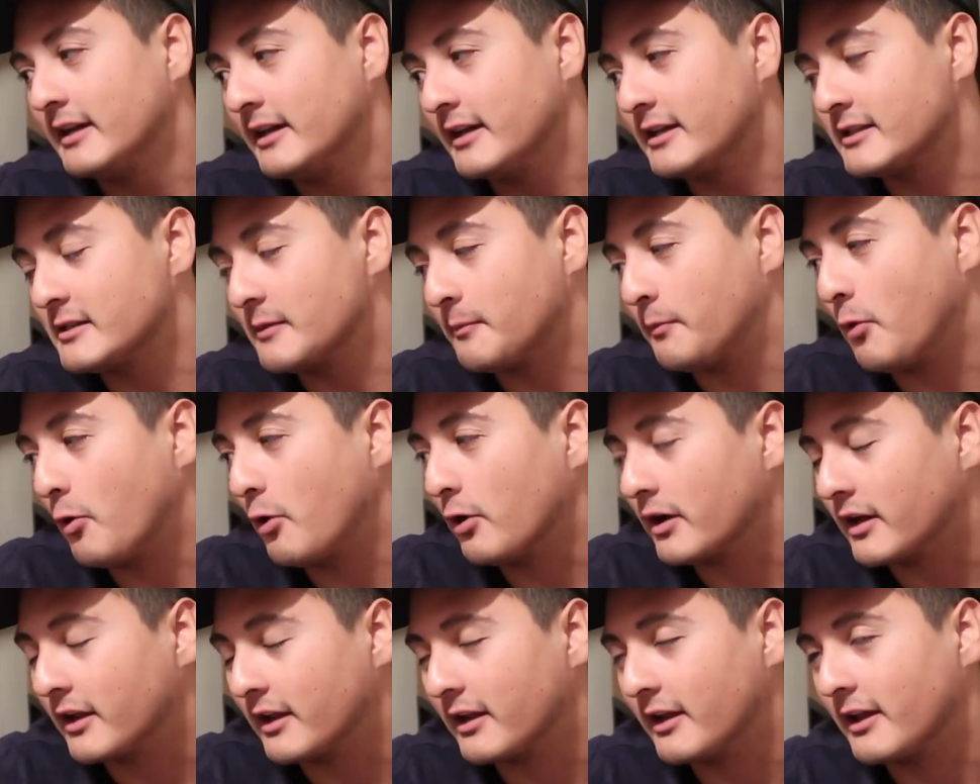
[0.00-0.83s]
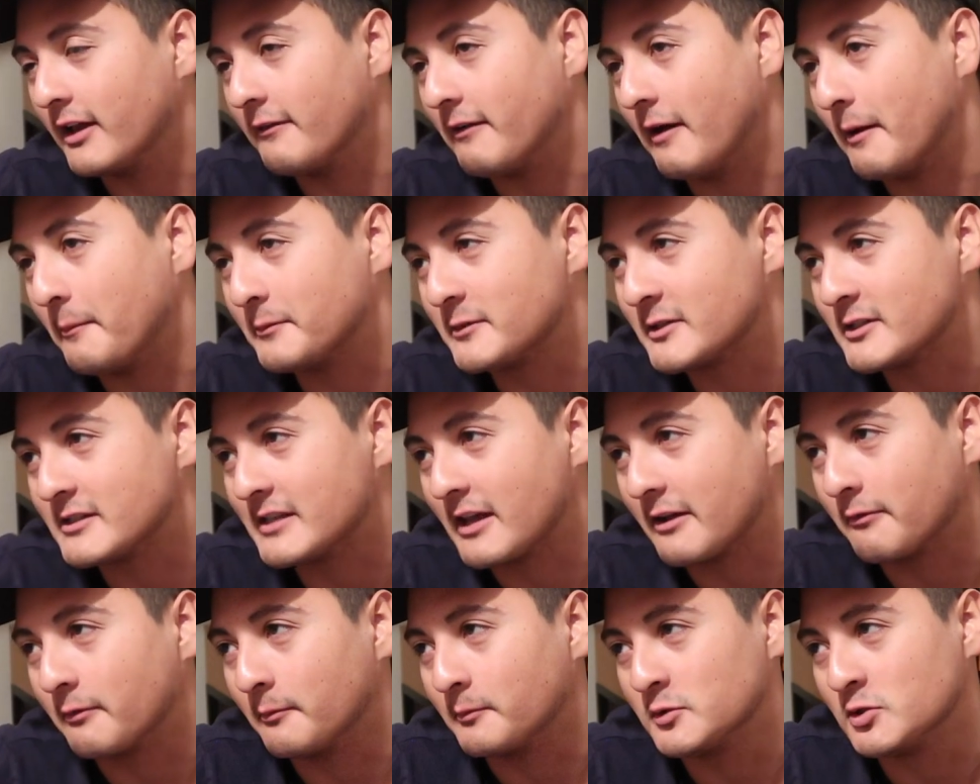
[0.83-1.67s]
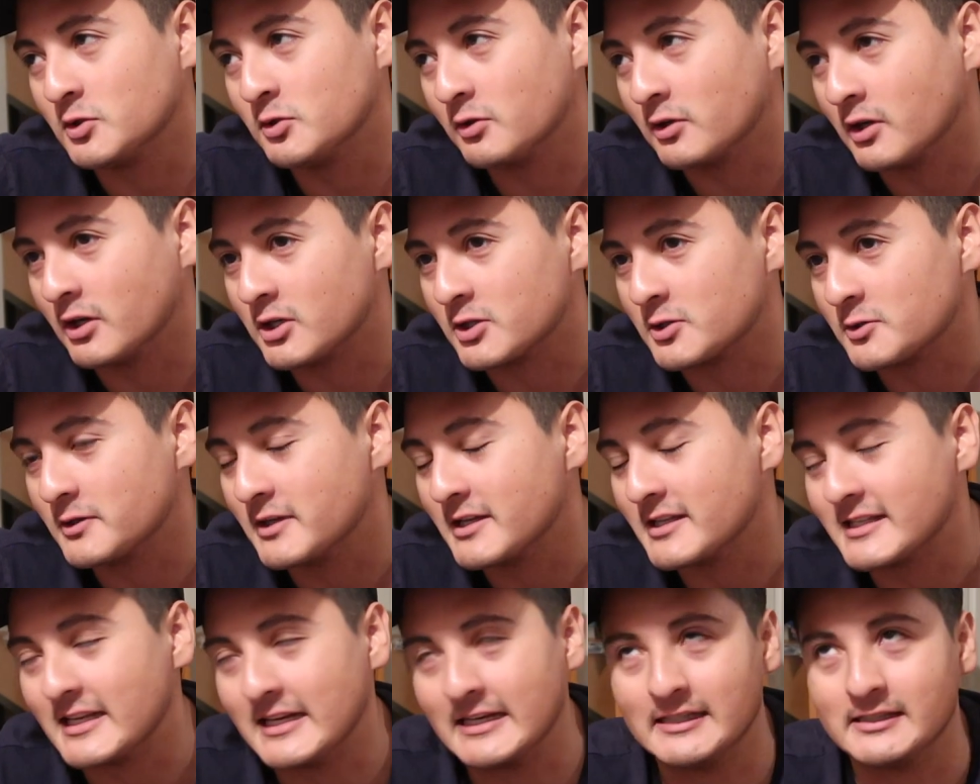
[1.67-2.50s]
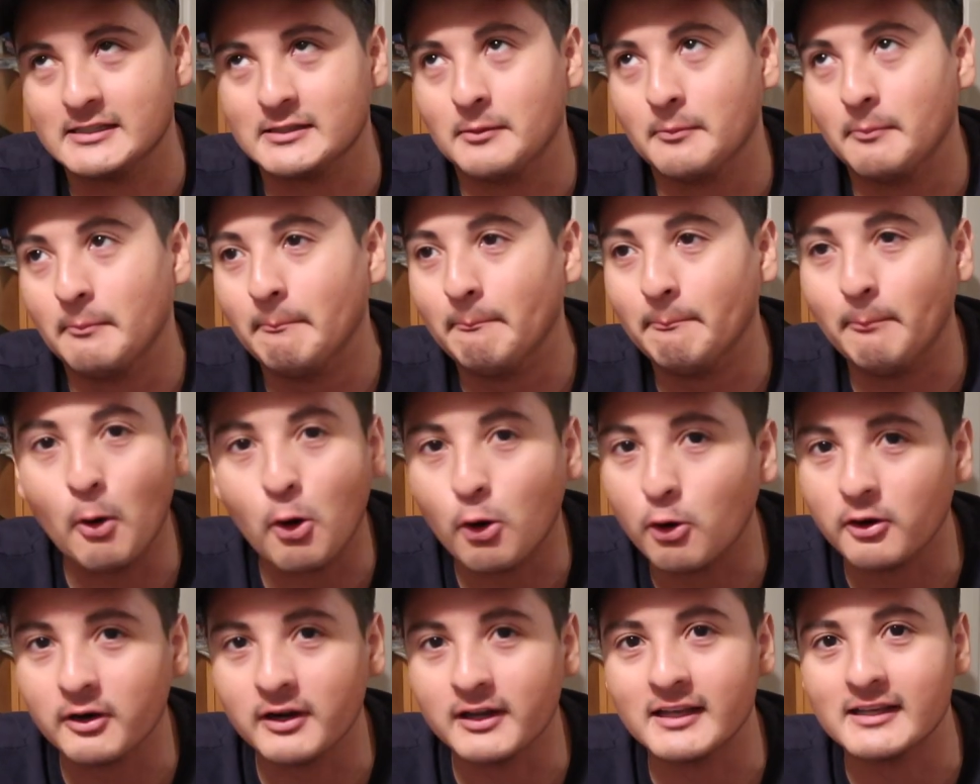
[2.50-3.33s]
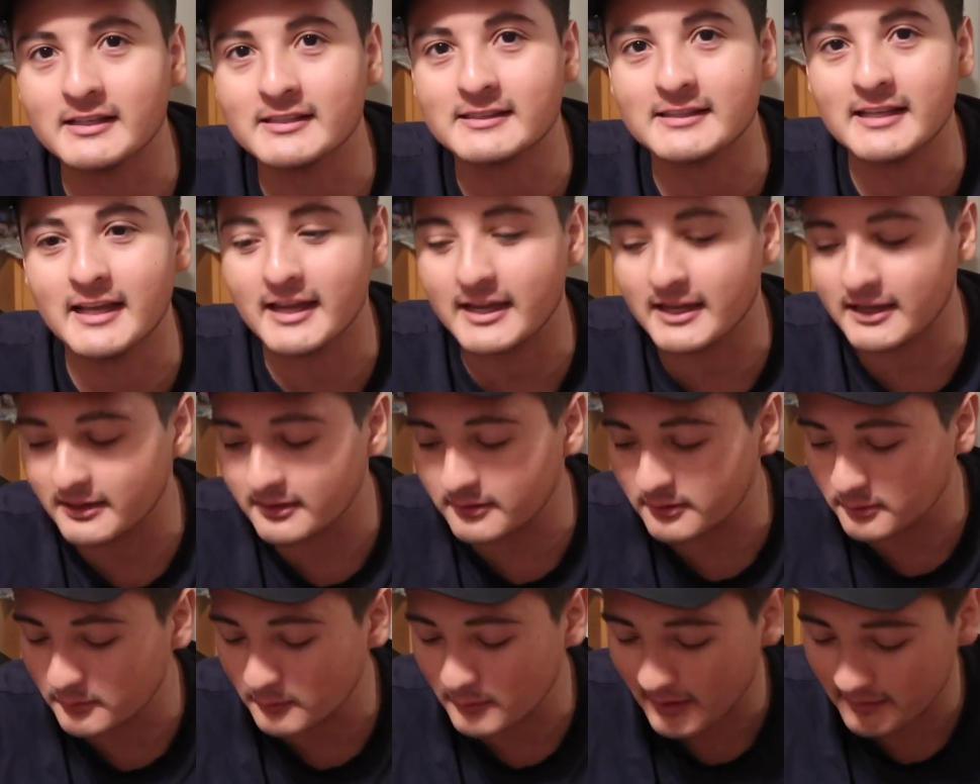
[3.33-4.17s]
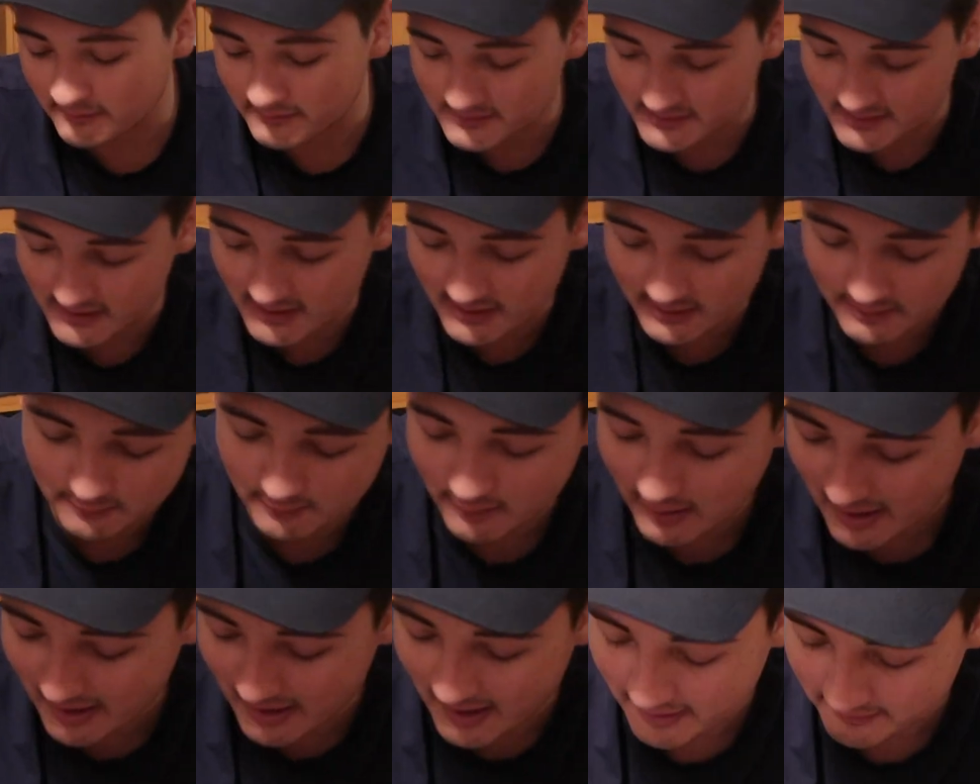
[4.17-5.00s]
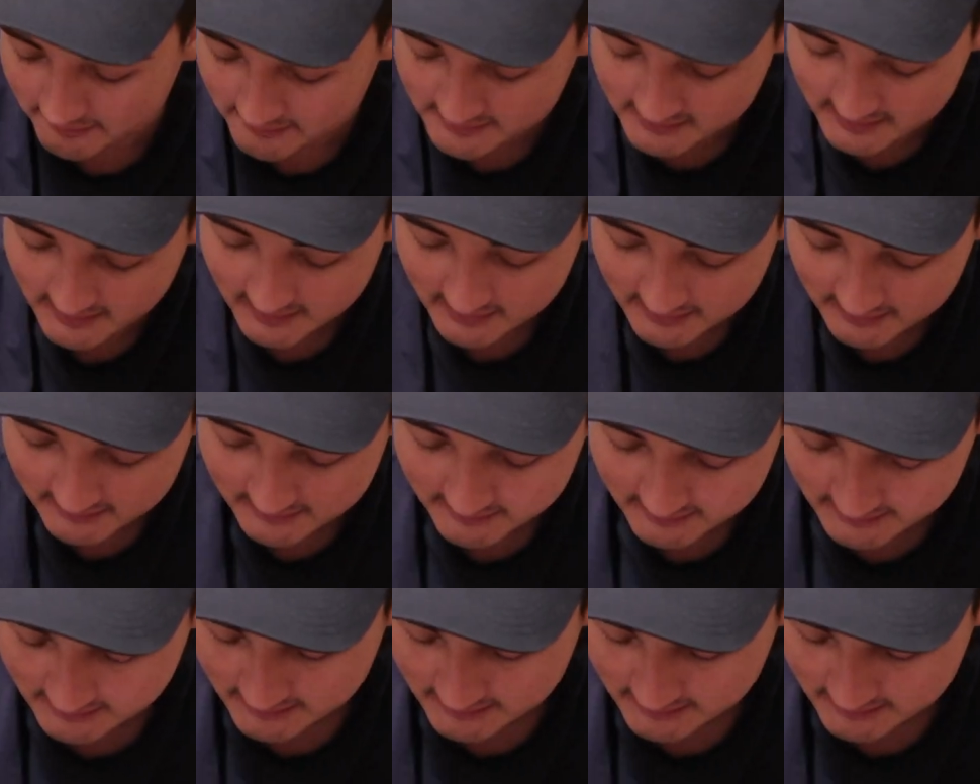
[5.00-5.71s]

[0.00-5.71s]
disappointed if I'm just like from two countries and that's the boringest thing you have seen or I have seen.